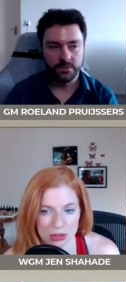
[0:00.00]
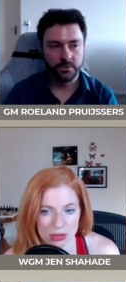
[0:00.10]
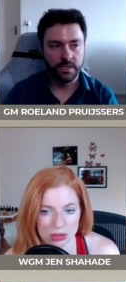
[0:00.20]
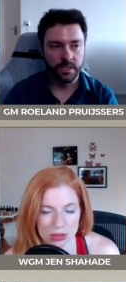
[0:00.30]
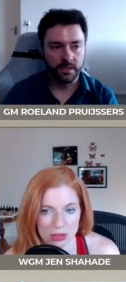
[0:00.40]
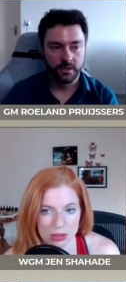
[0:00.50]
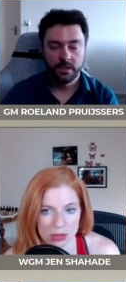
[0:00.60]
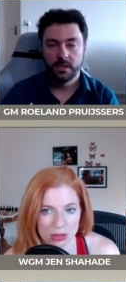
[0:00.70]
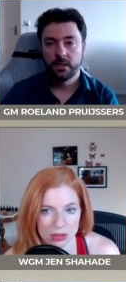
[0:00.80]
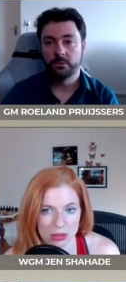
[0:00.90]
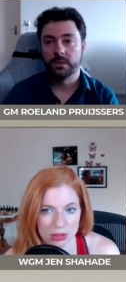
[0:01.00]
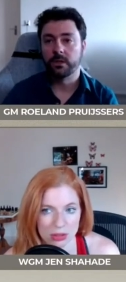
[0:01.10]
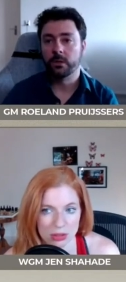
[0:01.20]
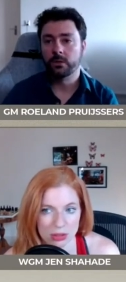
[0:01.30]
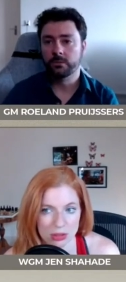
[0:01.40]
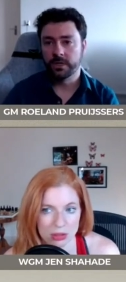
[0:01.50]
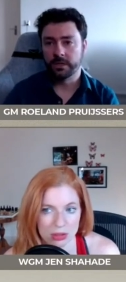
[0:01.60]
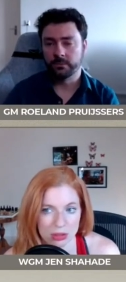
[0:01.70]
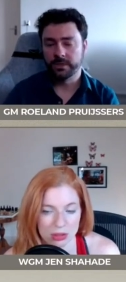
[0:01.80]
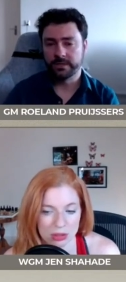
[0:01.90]
Speaker 1: as you can, but all the
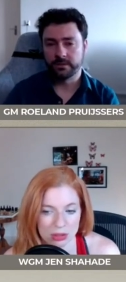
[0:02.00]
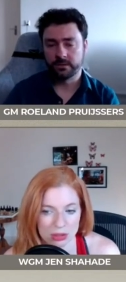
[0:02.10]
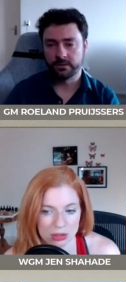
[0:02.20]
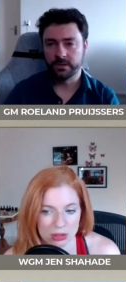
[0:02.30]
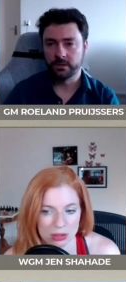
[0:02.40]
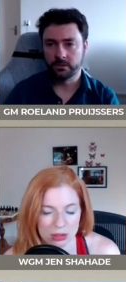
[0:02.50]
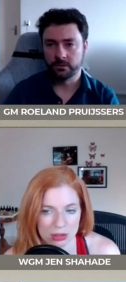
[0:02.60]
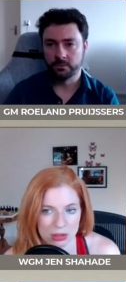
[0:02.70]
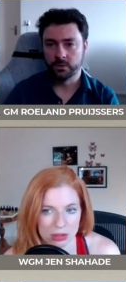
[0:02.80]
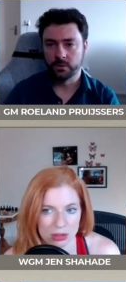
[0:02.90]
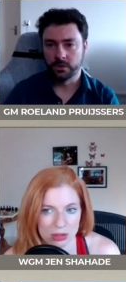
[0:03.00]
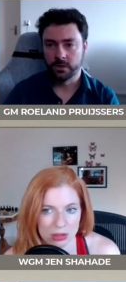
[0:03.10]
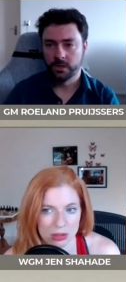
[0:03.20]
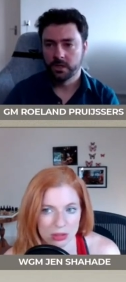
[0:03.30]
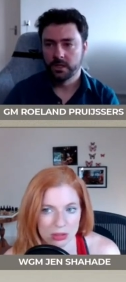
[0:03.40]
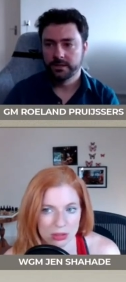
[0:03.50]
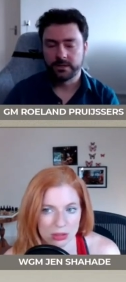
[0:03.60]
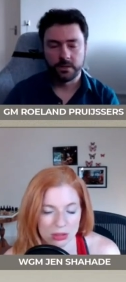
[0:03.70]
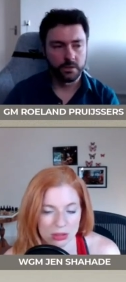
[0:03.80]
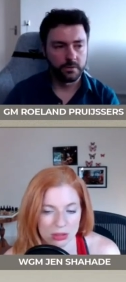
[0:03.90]
minor pieces are still on the board.
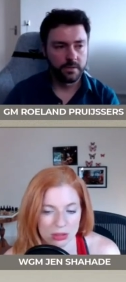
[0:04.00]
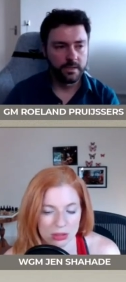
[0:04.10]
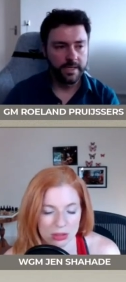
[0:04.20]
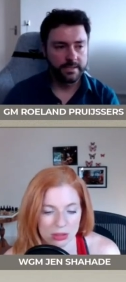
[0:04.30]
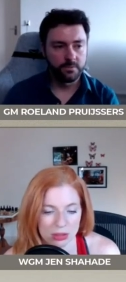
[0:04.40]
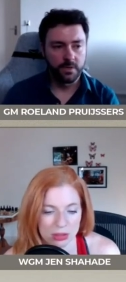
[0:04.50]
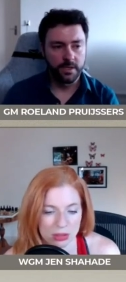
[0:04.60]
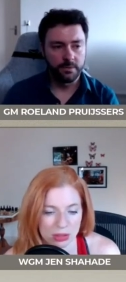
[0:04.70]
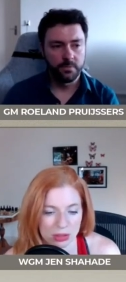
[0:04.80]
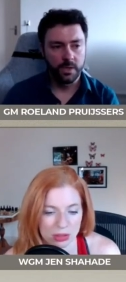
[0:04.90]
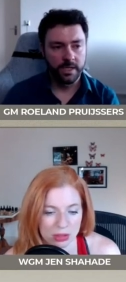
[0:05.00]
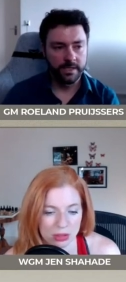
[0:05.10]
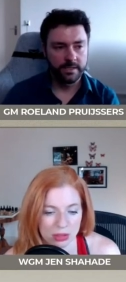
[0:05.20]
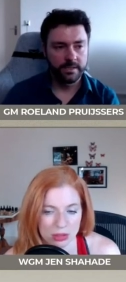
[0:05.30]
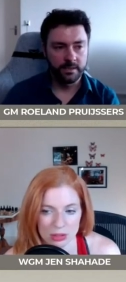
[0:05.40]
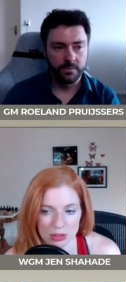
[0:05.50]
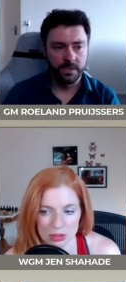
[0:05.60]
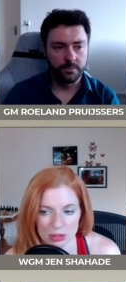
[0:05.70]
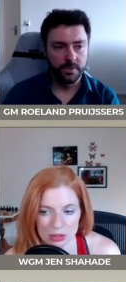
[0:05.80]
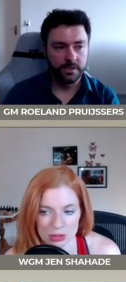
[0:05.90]
So that's why Black, in
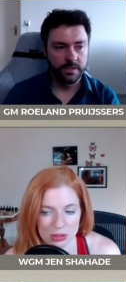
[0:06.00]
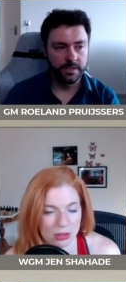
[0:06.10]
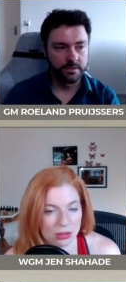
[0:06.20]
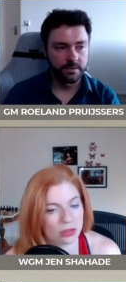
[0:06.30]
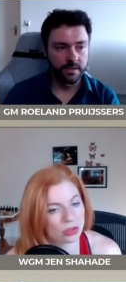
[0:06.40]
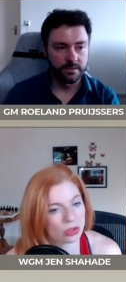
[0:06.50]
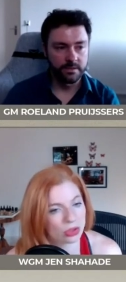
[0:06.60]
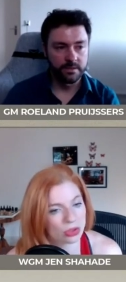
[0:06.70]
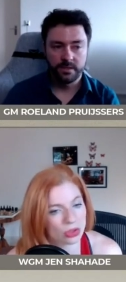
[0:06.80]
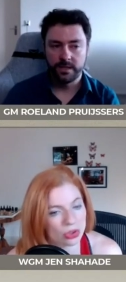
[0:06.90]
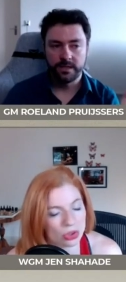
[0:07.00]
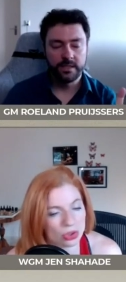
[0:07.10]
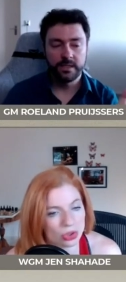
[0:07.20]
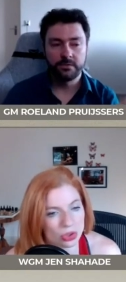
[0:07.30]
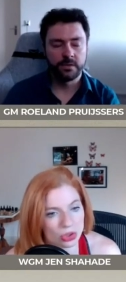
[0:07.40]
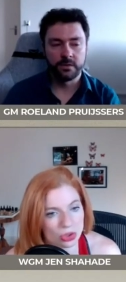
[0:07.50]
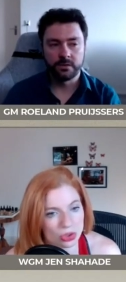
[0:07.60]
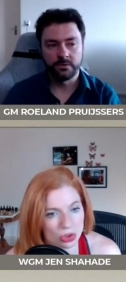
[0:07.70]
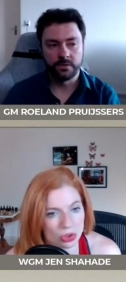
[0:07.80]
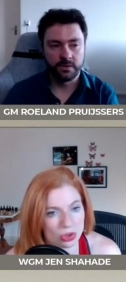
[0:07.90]
my opinion, has a
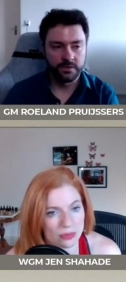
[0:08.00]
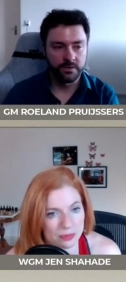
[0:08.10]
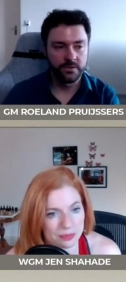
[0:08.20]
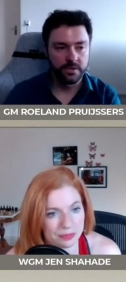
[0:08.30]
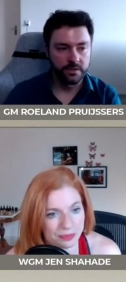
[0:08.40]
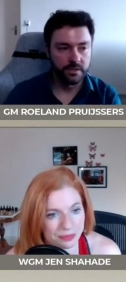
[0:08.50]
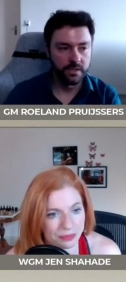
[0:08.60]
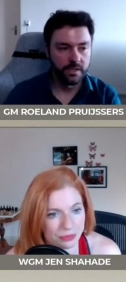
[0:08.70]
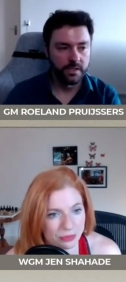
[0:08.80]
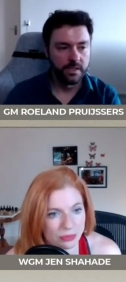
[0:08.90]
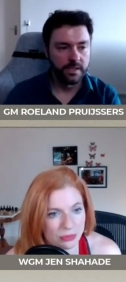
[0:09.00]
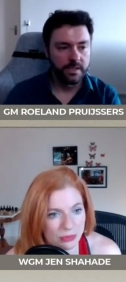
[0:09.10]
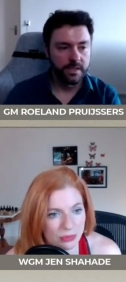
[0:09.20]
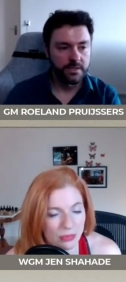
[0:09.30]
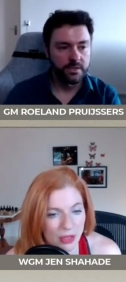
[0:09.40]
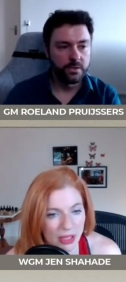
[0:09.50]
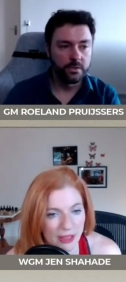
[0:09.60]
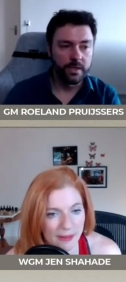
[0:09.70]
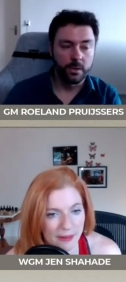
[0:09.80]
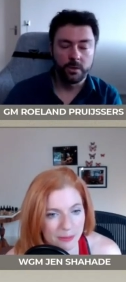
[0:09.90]
significant advantage here. King
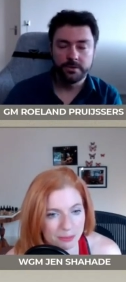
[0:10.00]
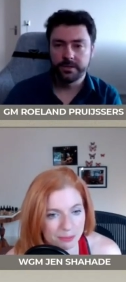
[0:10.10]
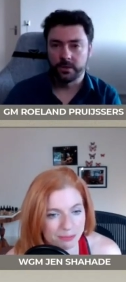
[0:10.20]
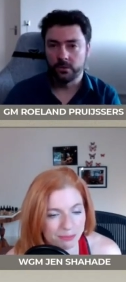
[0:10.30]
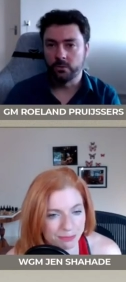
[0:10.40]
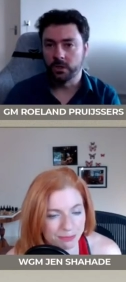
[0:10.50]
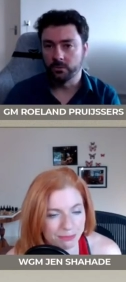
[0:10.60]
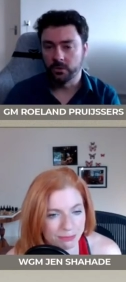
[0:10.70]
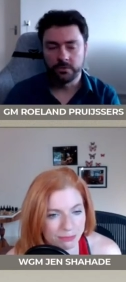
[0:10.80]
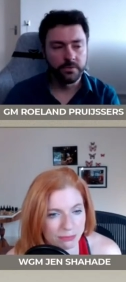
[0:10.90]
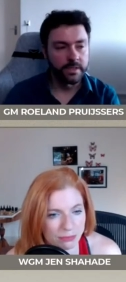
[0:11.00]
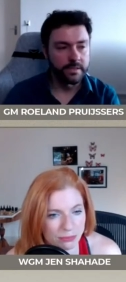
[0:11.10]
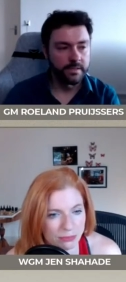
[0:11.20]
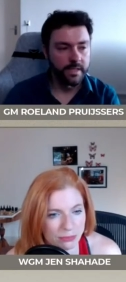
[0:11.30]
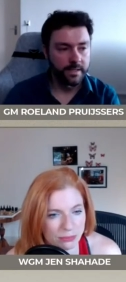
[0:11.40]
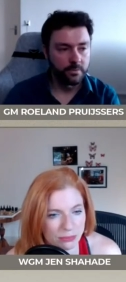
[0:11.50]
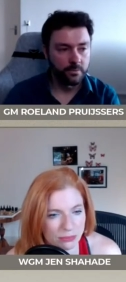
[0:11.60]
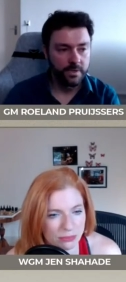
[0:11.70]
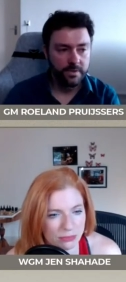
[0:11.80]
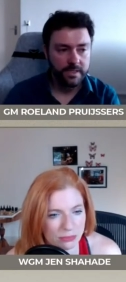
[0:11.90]
h2, and also one more thing is that
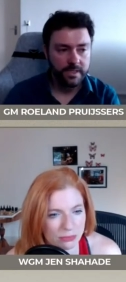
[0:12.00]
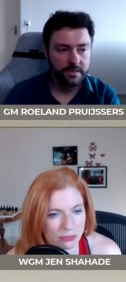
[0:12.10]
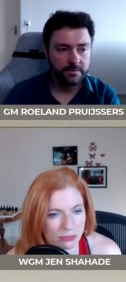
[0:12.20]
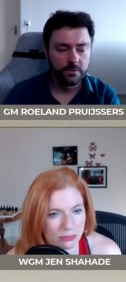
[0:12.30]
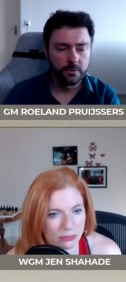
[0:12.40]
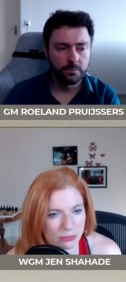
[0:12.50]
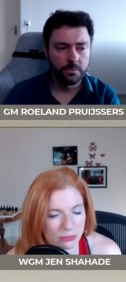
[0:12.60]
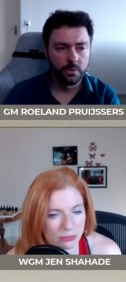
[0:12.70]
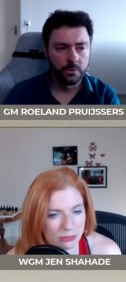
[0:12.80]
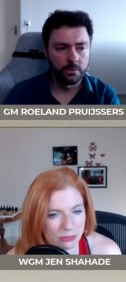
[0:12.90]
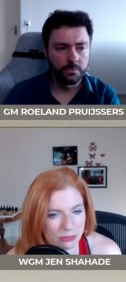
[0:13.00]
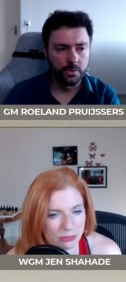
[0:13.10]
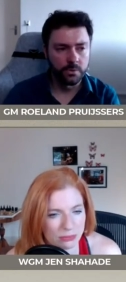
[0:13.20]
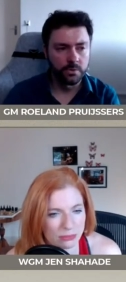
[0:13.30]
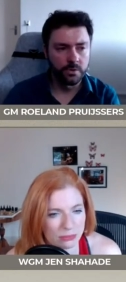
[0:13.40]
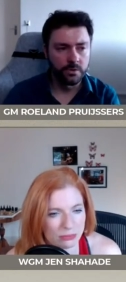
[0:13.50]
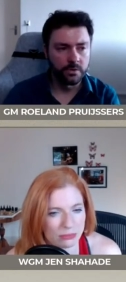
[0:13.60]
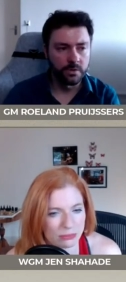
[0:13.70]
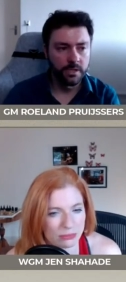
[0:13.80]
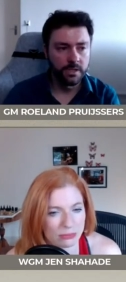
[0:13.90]
with the e4 pawn
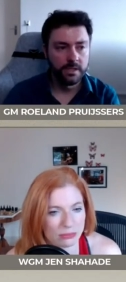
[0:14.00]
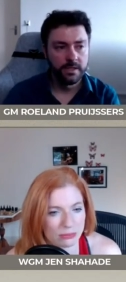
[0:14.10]
gone,